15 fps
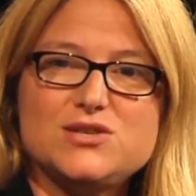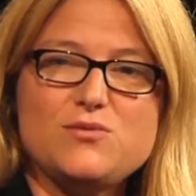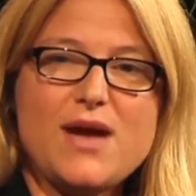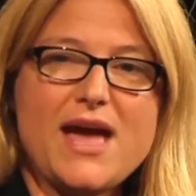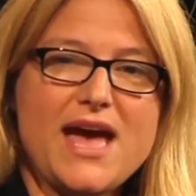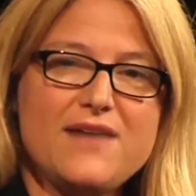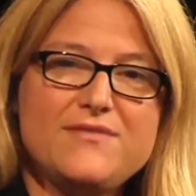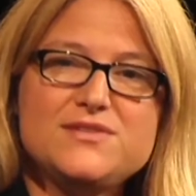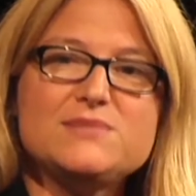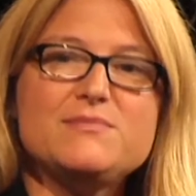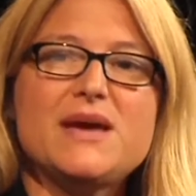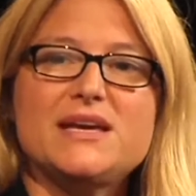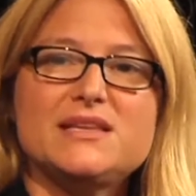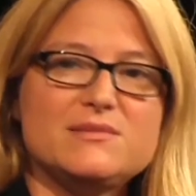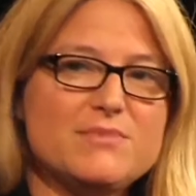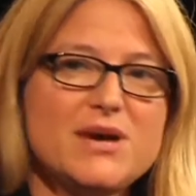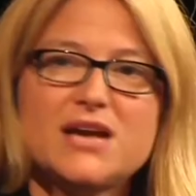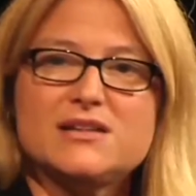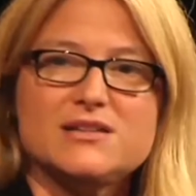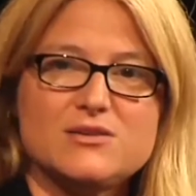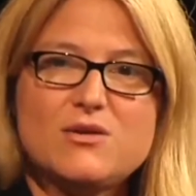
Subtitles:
You have to make them part of the